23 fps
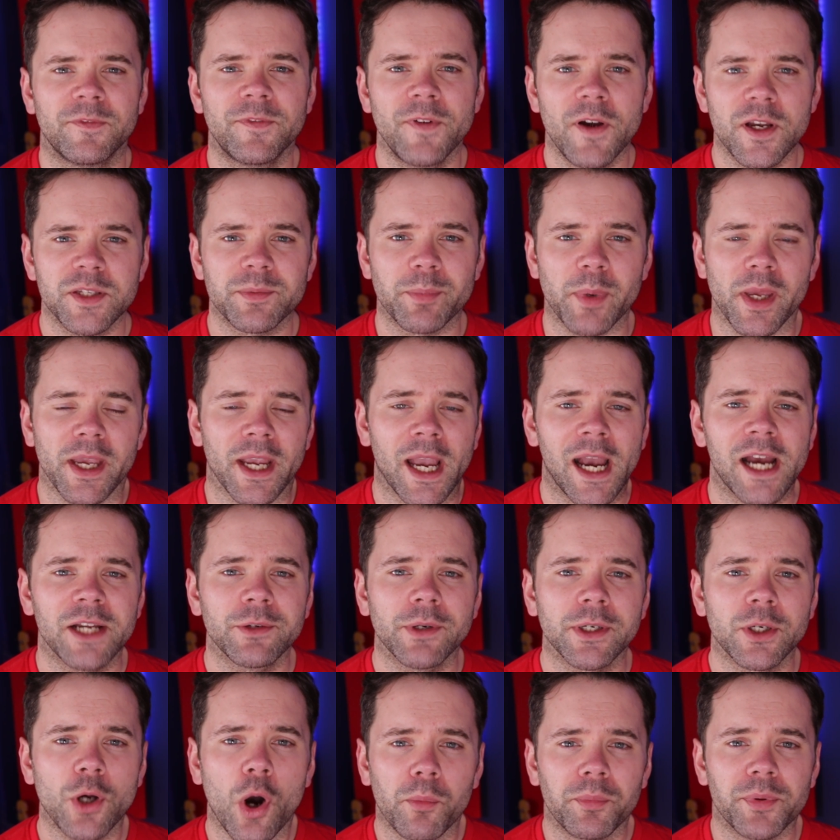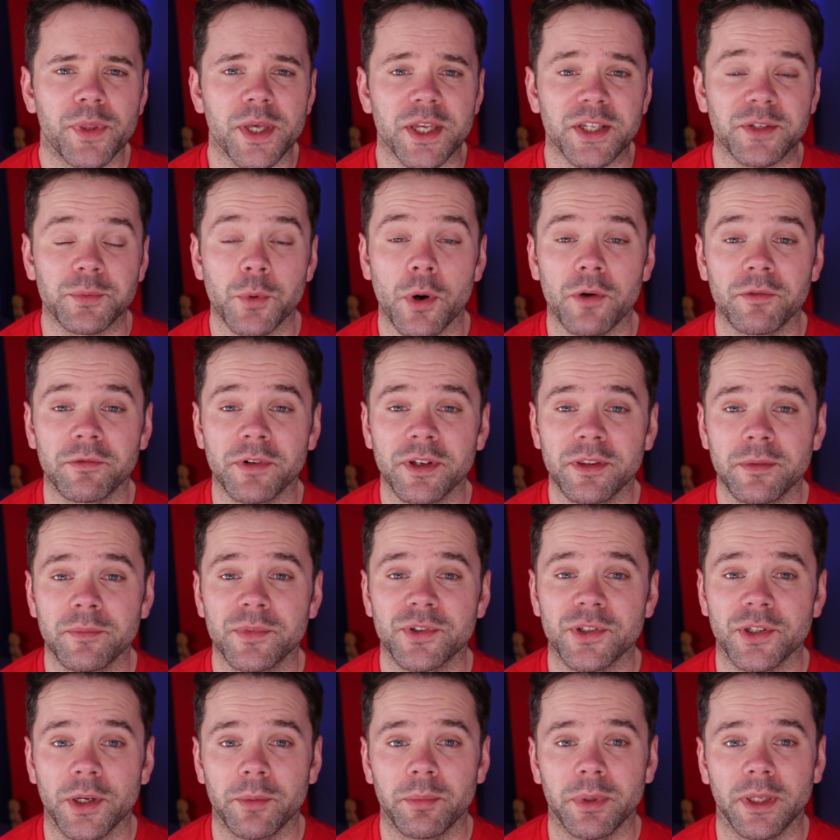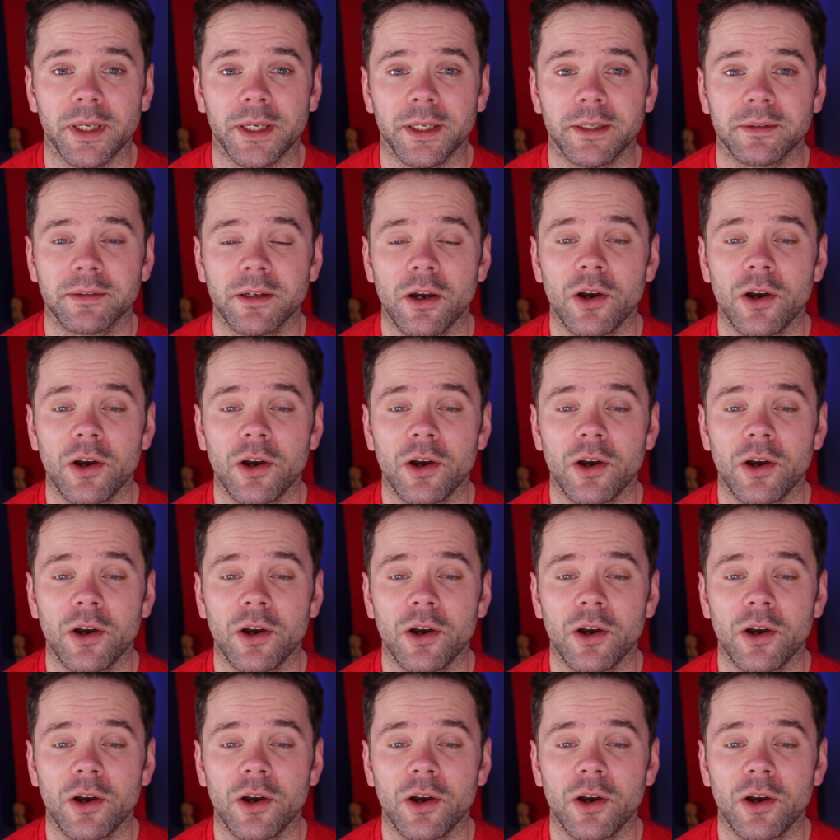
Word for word: First being, how do I comp this? What rhythm should I play?